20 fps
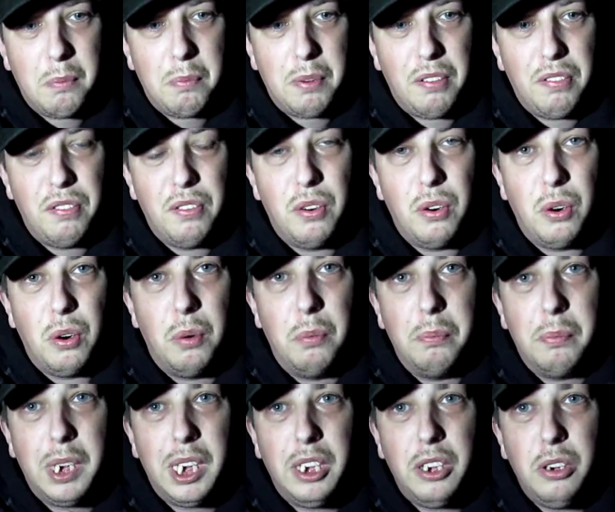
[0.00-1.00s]
before,
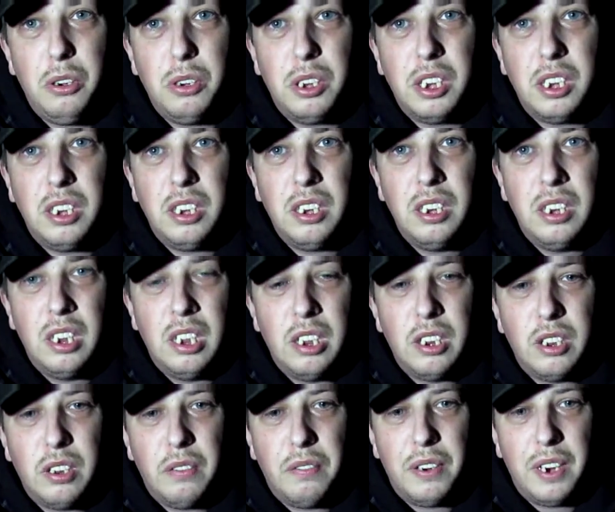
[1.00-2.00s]
me using
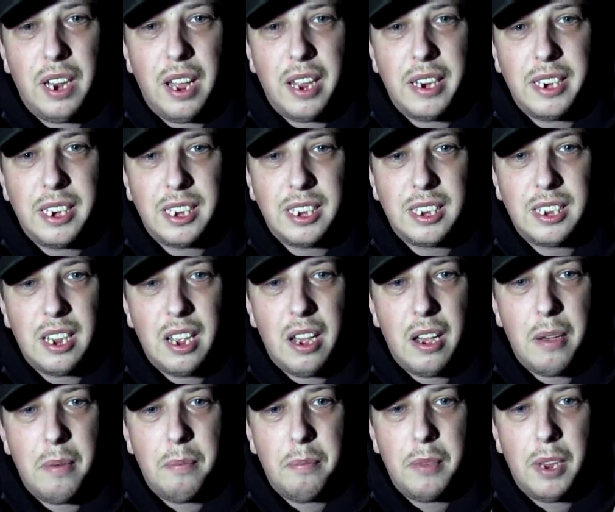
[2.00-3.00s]
something like this
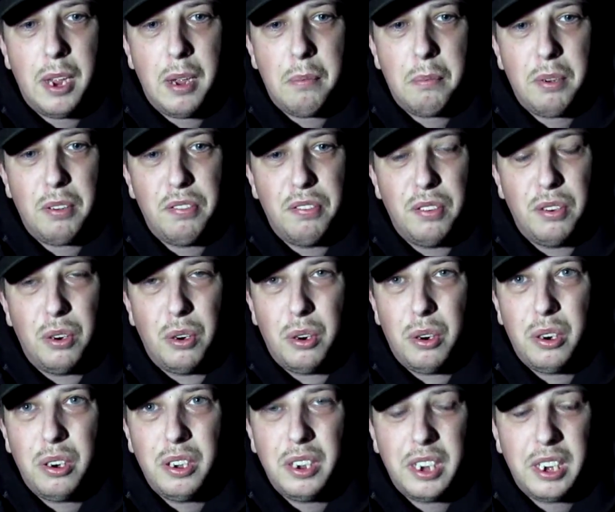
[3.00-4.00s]

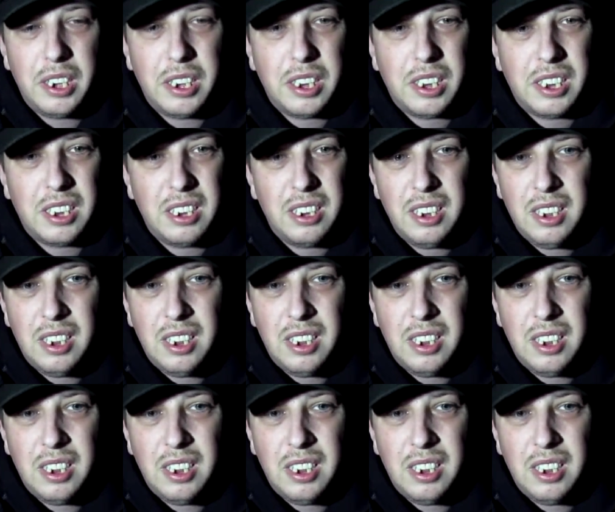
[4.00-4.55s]
before. It's